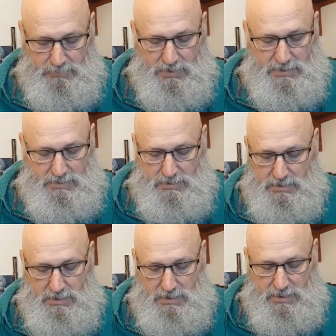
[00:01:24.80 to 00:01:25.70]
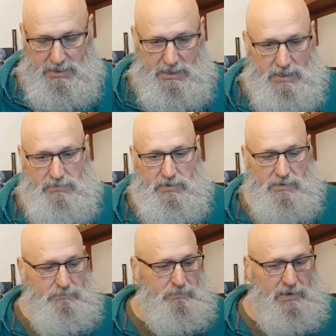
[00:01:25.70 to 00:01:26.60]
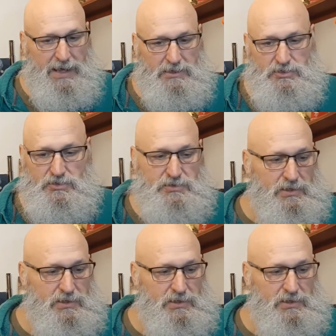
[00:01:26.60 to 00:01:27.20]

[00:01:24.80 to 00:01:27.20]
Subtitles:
but in the packages